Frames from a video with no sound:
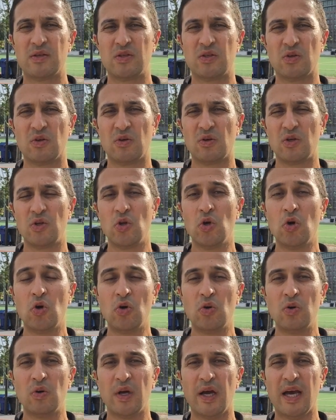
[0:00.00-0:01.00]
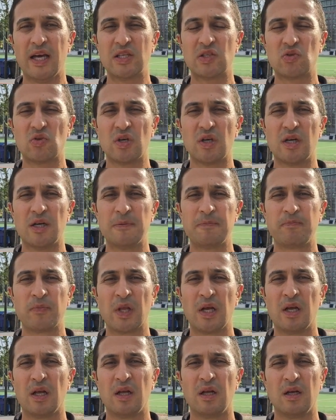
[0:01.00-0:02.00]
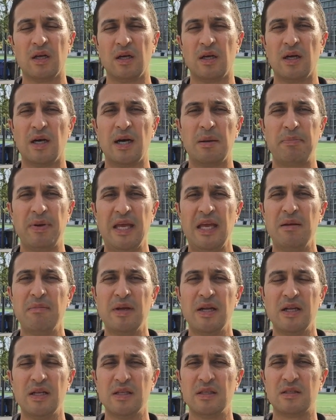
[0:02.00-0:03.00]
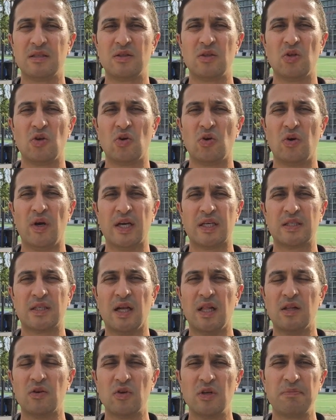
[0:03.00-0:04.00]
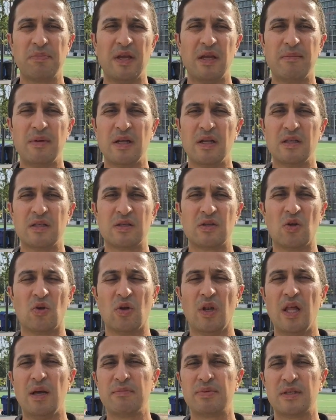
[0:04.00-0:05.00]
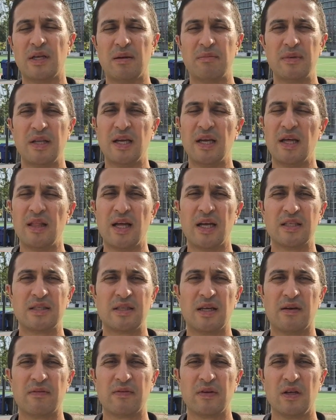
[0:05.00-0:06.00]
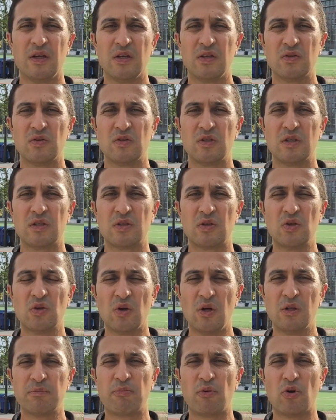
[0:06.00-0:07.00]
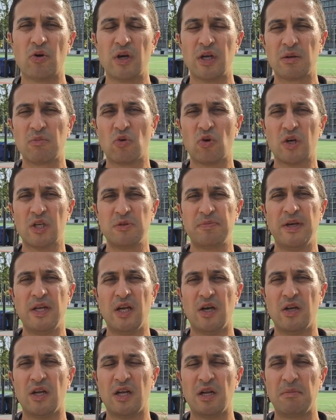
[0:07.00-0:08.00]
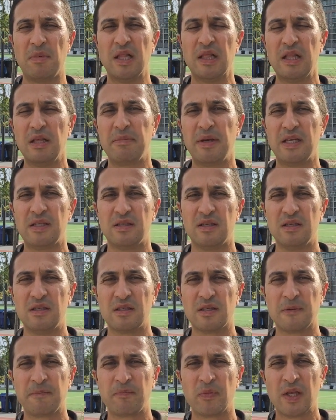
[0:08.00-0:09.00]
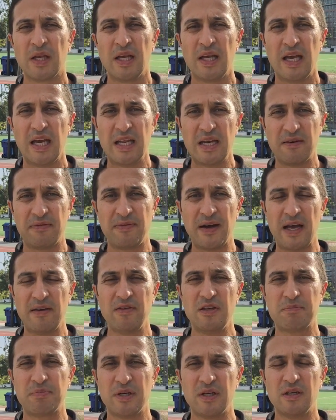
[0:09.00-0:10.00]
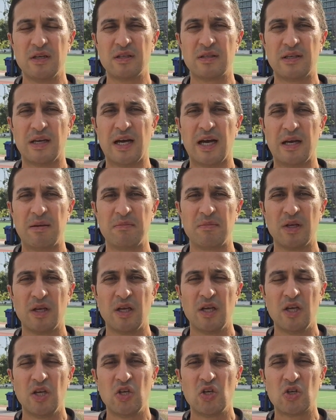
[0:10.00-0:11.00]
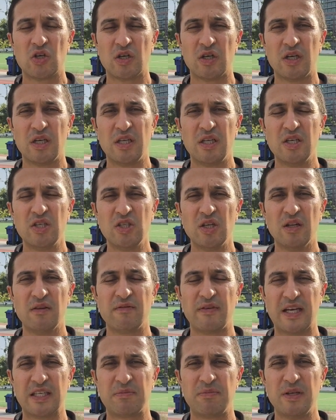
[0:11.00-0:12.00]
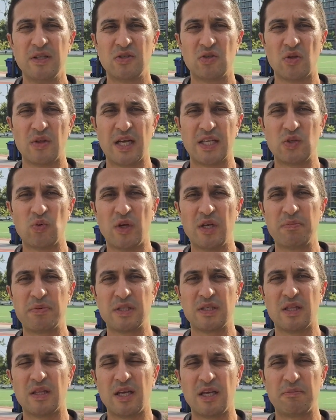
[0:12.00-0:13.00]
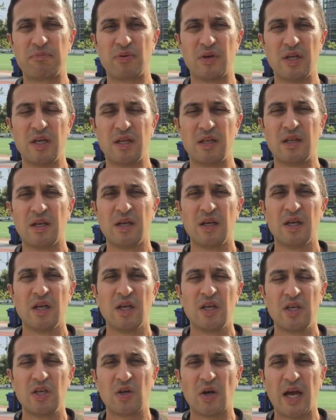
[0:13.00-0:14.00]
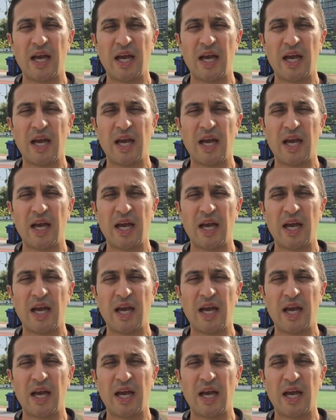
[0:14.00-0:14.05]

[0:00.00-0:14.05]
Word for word: So no extra uh, payments, no accelerate payments, no lump sum, none of that stuff. So just good old boring mortgage paydown on a monthly basis. In a five-year period of time, your initial investment, so that 20% that you put in, your